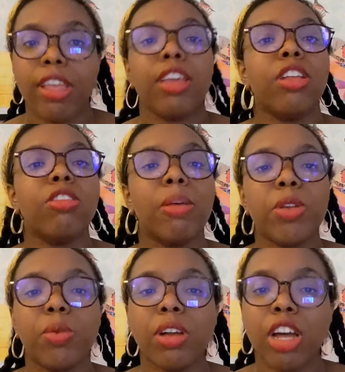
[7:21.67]
a
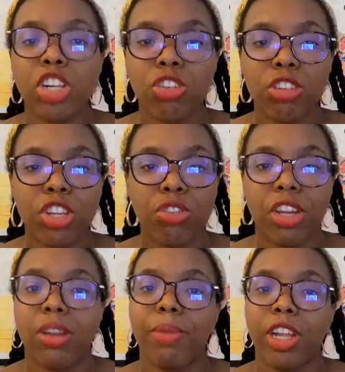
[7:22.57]
conceptual country
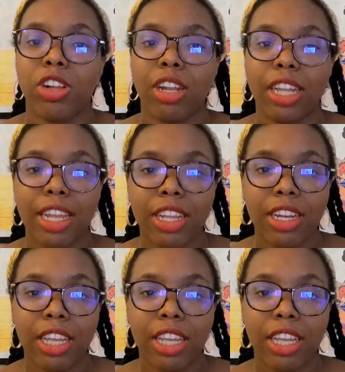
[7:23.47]
created by John Lennon